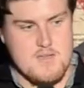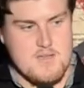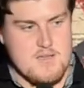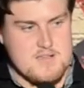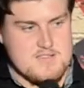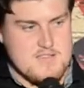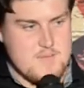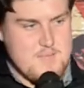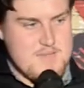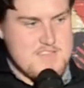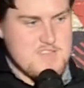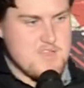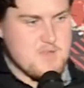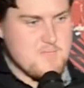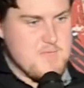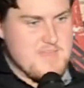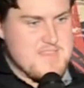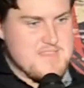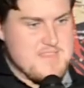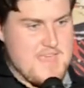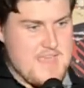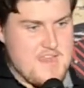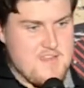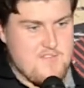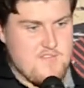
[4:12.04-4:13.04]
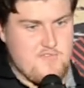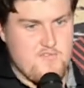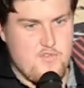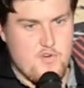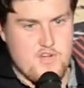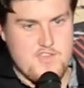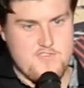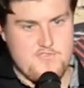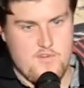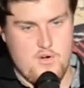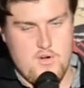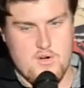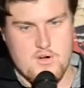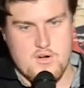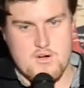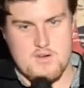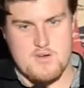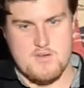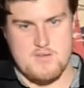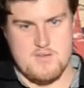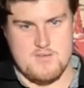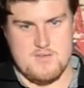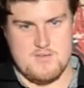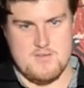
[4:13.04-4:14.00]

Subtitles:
Because that means I'm going to be dead at 44.